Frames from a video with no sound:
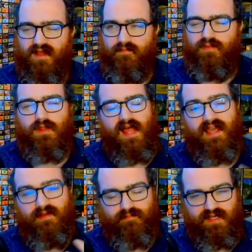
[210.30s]

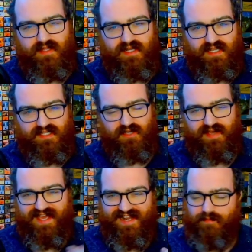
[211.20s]
playability to it.
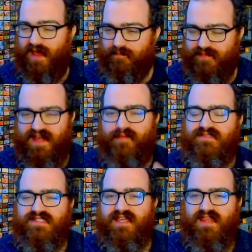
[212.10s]
And I'm
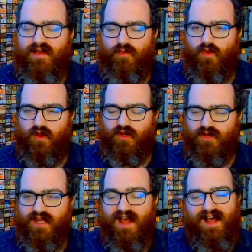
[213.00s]
saying that word
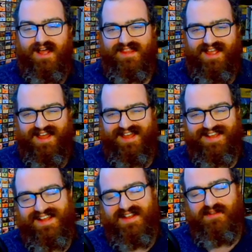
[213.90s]
a lot,
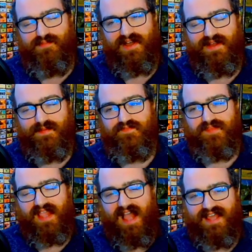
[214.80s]
but
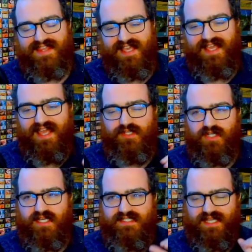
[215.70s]
I think it
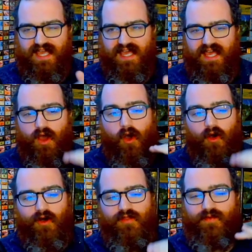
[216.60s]
just hit
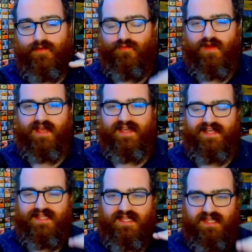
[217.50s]
all the right
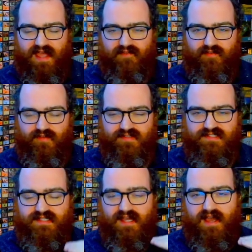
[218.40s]

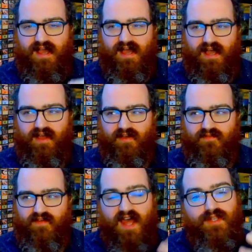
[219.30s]
levels
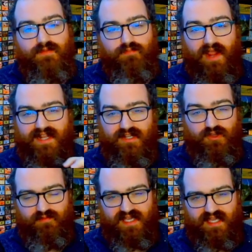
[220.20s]
of a brand new
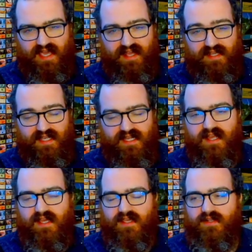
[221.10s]
mechanic.
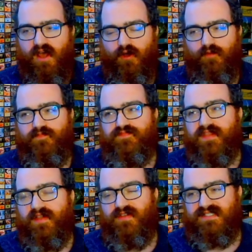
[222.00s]

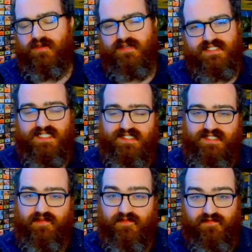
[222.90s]
There's always this
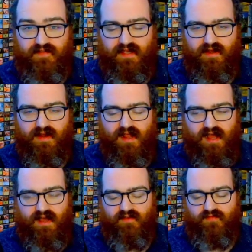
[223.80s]
fear
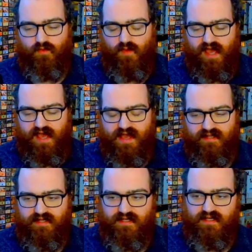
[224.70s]
of
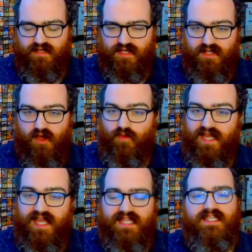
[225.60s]
when, we
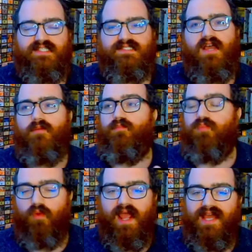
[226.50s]
get this
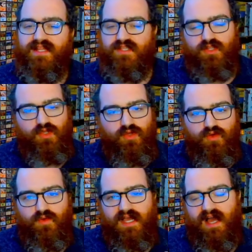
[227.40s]
brand
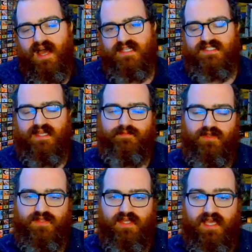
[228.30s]
new concept or
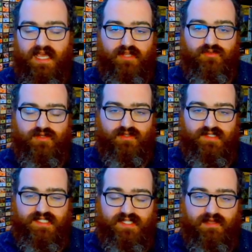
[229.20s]
thing
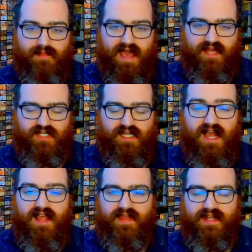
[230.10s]
introduced into Magic
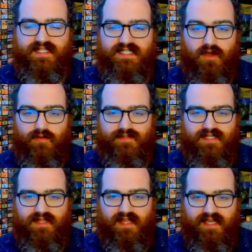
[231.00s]
that it's going to
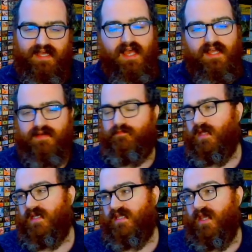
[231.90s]
like
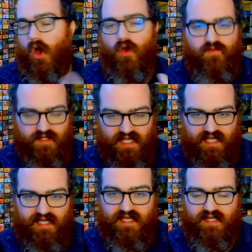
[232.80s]
completely
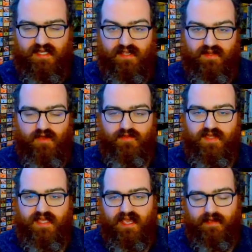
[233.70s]
overtake, the
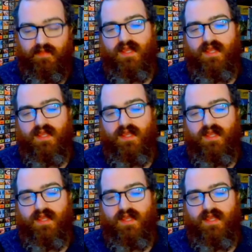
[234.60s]
game.